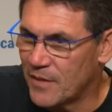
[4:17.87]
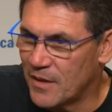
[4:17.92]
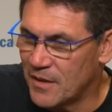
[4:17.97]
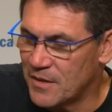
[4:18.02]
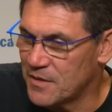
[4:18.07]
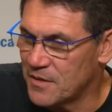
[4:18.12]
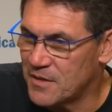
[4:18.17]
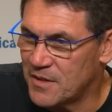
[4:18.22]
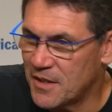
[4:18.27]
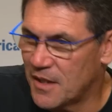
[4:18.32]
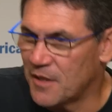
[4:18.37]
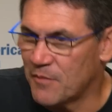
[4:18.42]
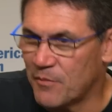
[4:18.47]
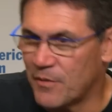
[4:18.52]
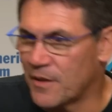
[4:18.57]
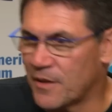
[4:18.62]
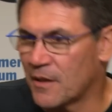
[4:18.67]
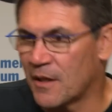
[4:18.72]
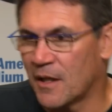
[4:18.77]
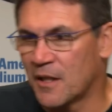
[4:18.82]
I just tell you,
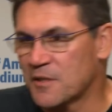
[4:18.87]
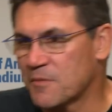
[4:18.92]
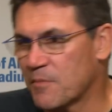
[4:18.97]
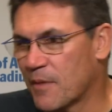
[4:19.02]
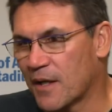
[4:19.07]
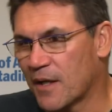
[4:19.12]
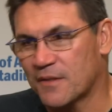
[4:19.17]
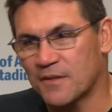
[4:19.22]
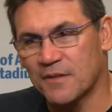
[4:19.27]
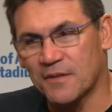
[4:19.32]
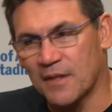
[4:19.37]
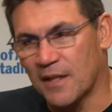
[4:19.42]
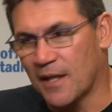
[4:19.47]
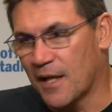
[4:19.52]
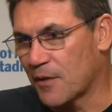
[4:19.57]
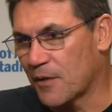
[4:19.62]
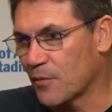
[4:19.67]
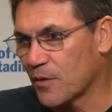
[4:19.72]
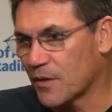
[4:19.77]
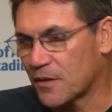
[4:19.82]
bring your lunchbox. There's a
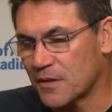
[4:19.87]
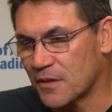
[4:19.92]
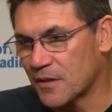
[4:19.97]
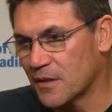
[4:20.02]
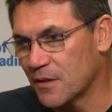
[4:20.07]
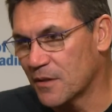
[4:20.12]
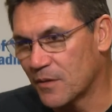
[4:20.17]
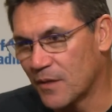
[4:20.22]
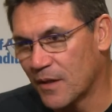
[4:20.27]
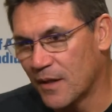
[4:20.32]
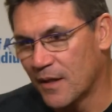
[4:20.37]
lot of work to do.